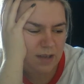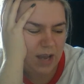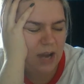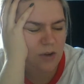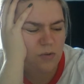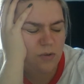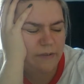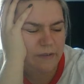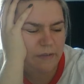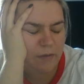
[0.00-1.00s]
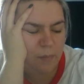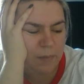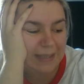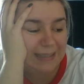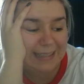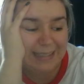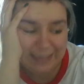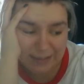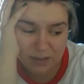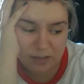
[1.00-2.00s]
I don't know if I've ever been
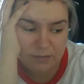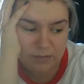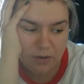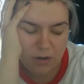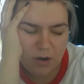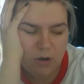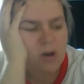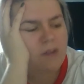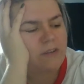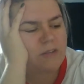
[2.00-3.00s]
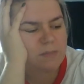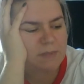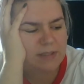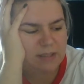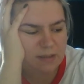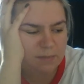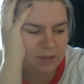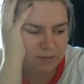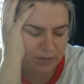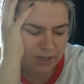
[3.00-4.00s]
in love or if I've just been deeply
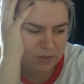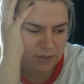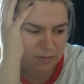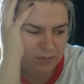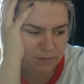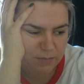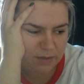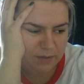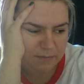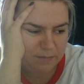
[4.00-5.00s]
infatuated with somebody,